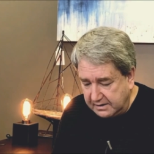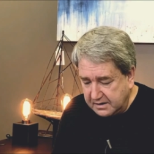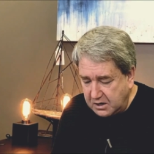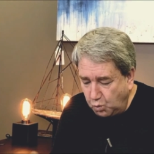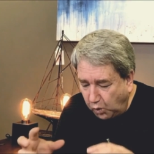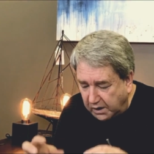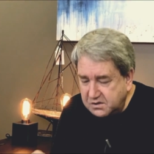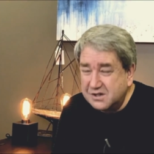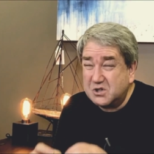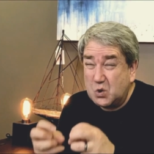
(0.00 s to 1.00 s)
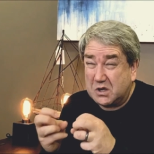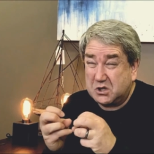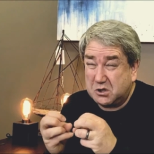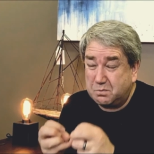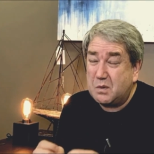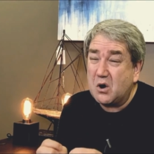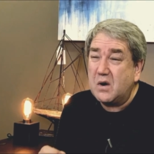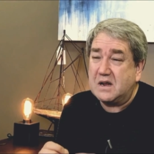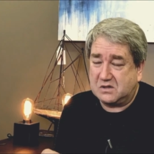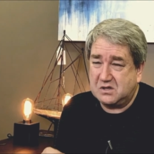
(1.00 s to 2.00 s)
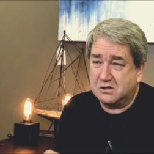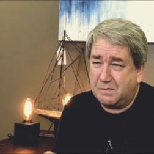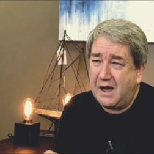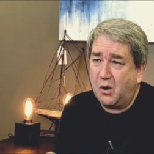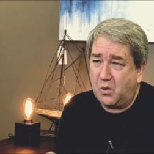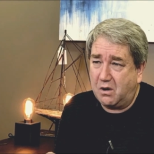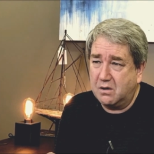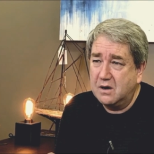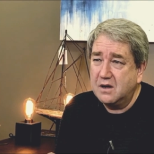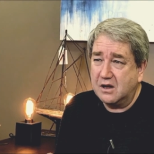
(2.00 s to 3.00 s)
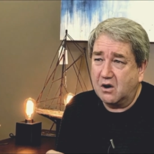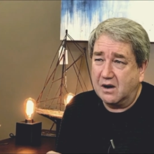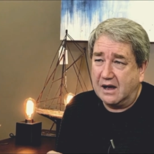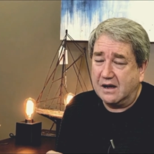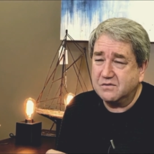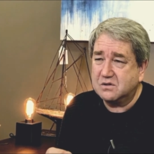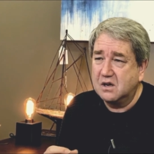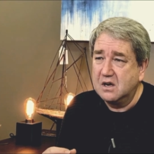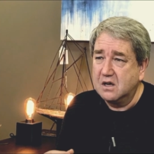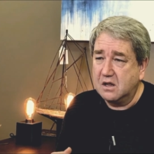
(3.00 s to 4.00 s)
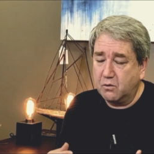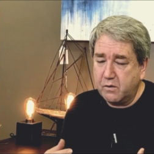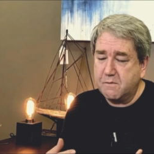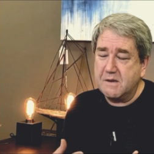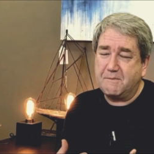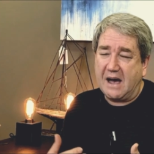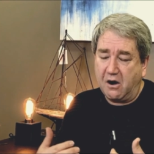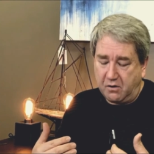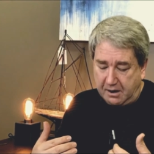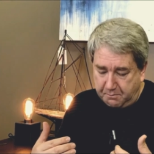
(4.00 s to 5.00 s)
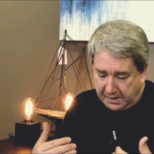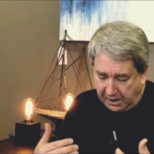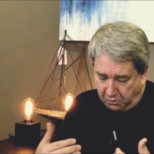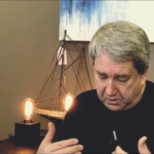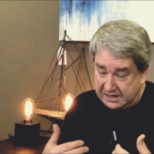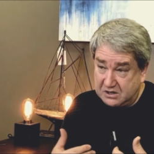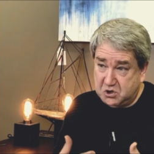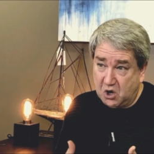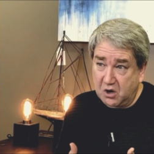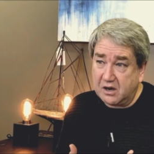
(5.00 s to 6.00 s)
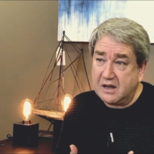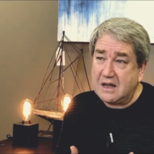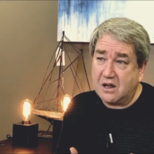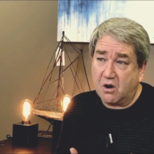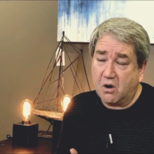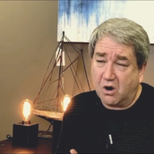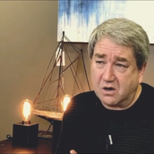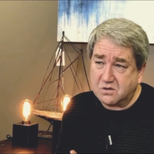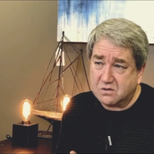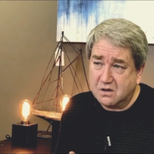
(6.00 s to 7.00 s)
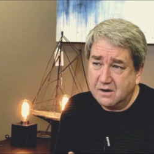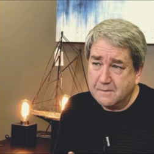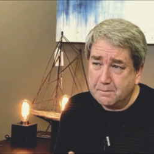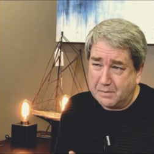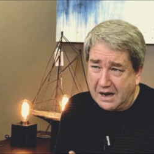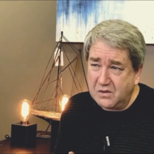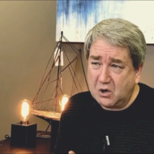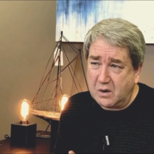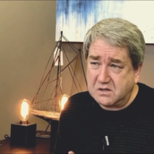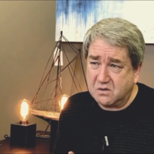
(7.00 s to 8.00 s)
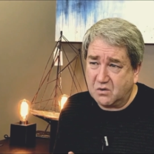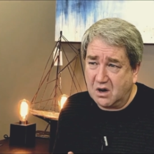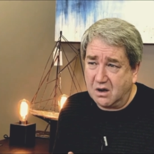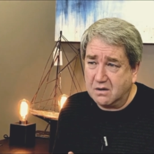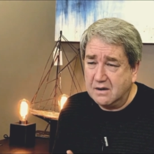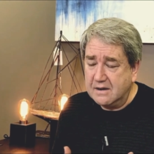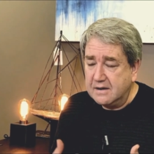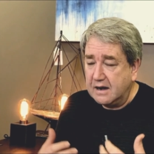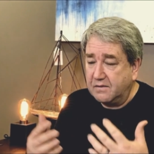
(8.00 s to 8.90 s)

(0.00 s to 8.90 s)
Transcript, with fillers: he wants us to experience this power in our lives that we be power empowered internally in our hearts by the grace of god and